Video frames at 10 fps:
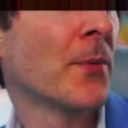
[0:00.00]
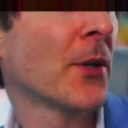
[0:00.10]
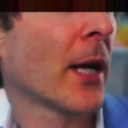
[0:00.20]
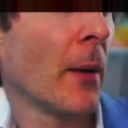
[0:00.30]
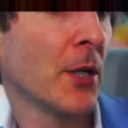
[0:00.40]
So
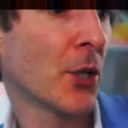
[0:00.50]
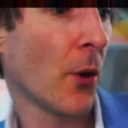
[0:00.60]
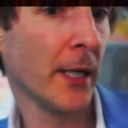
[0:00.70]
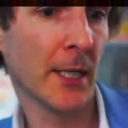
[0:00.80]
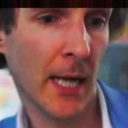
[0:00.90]
come and
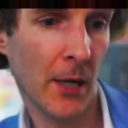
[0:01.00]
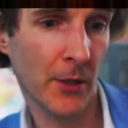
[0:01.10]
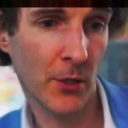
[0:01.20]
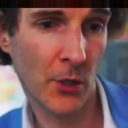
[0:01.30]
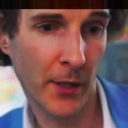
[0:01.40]
join us. How do
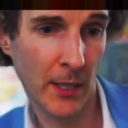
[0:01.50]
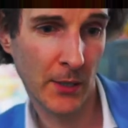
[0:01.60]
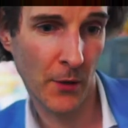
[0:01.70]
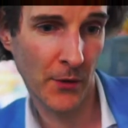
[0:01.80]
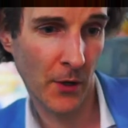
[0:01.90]
you join us
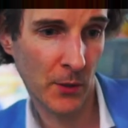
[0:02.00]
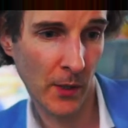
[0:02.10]
on those?